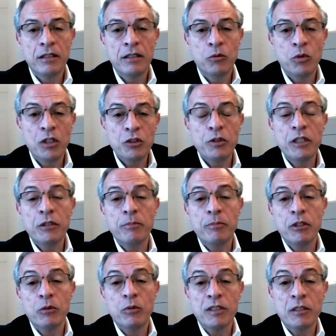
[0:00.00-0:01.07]
one
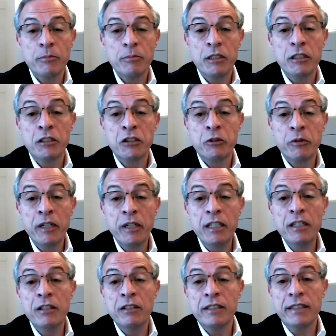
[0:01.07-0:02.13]
treatment was a
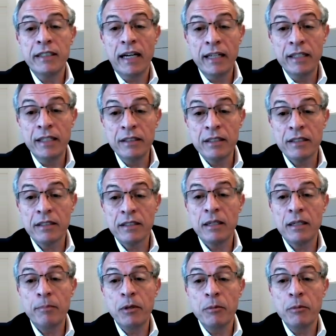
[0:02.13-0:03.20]
Mediterranean diet
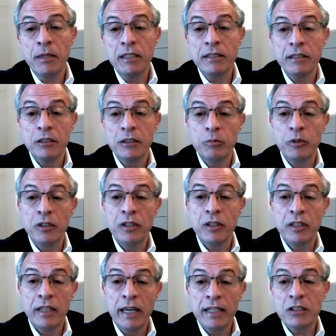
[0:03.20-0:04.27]
supplemented with
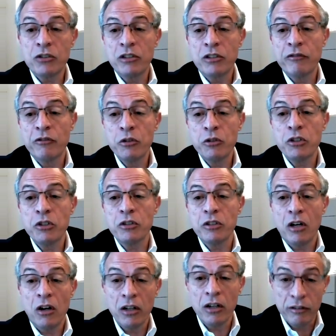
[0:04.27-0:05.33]
extra virgin
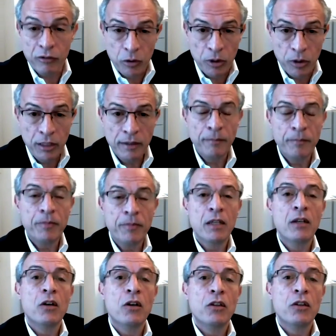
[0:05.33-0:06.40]
olive oil.
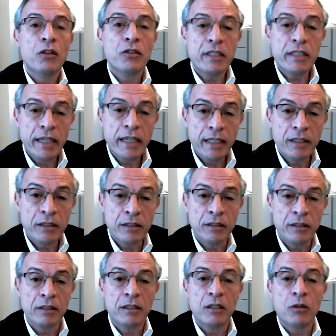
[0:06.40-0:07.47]
The second
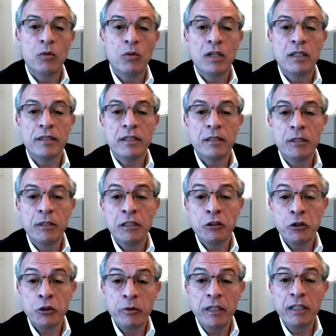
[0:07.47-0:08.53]
was a
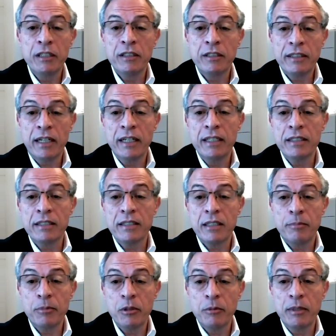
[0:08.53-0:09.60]
Mediterranean diet
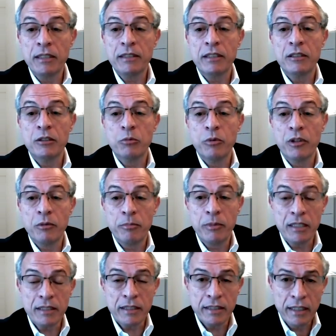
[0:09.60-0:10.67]
supplemented with
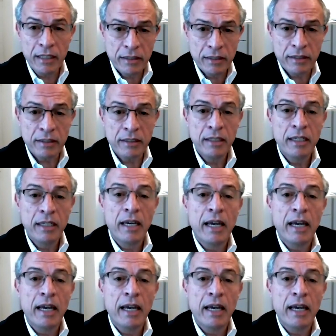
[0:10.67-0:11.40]
mixed nuts.